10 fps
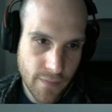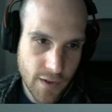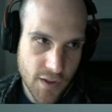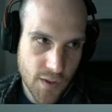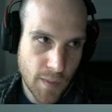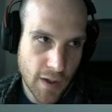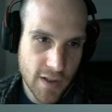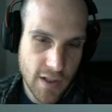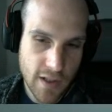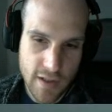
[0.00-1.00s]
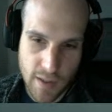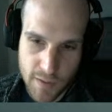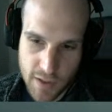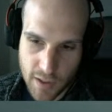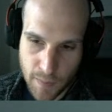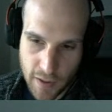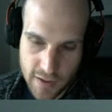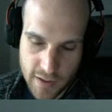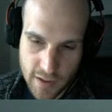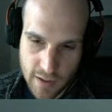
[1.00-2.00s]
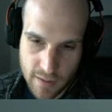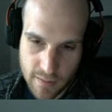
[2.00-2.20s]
So our magazine has limited capacity.